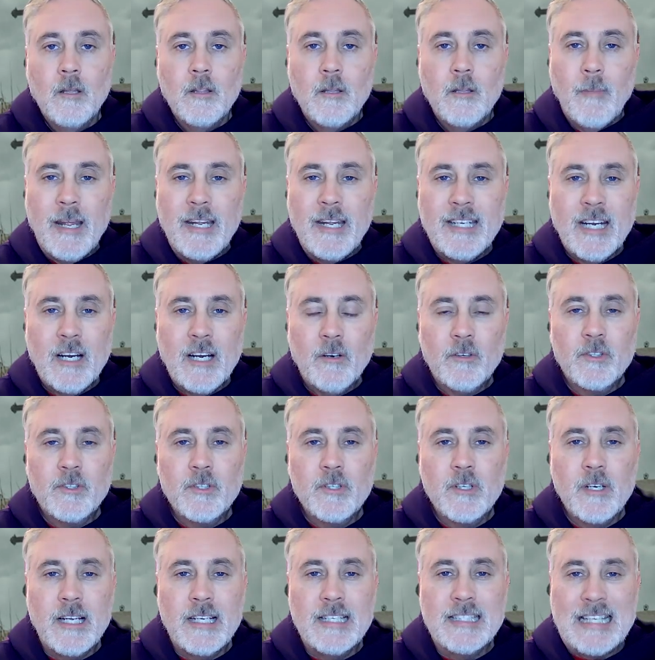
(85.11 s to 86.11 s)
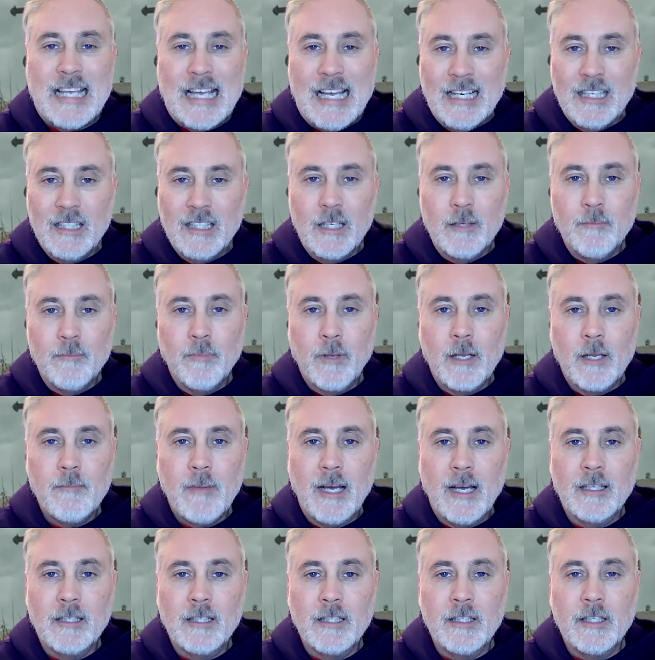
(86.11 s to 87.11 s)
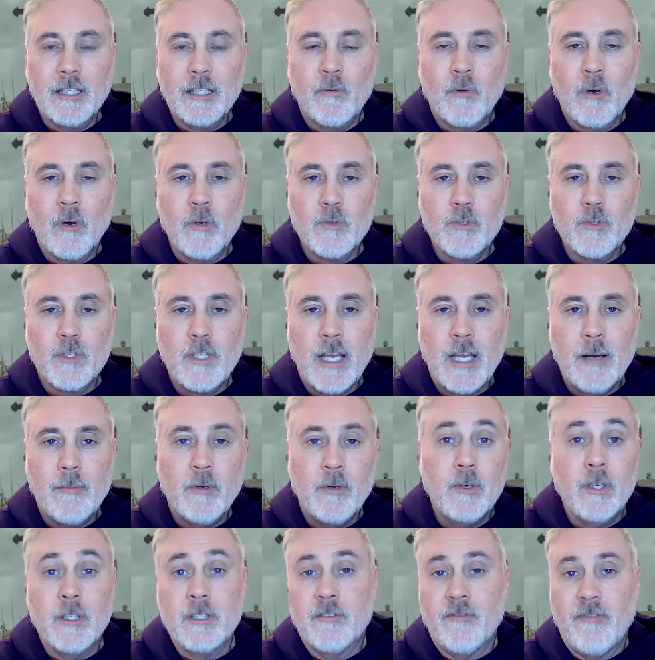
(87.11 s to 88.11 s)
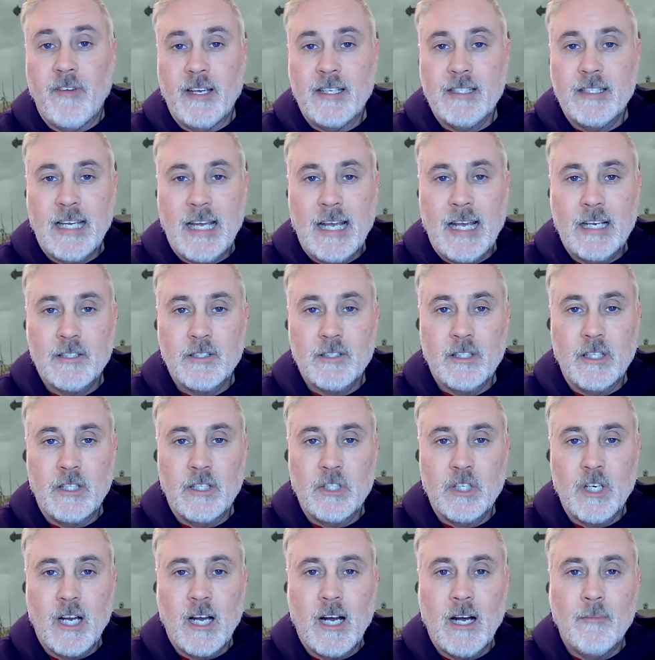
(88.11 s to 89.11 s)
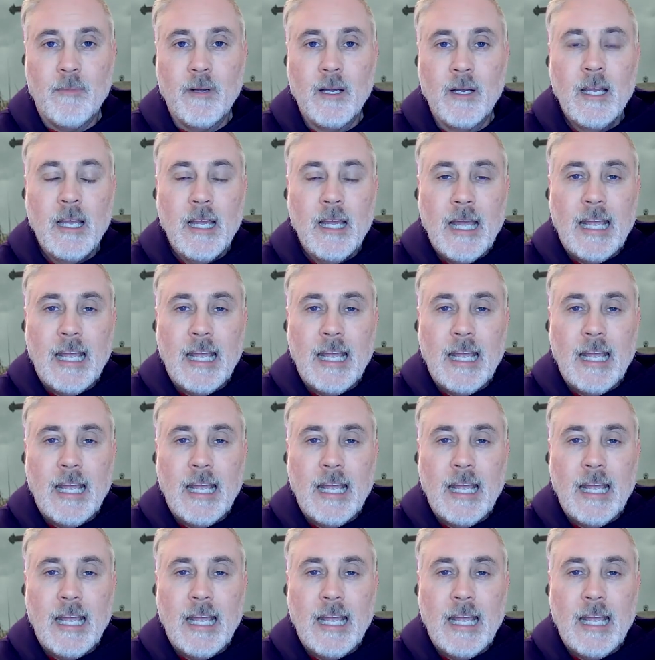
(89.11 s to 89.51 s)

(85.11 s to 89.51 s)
The main character is Ellen, played by Lily Rose Depp, who does a fantastic job.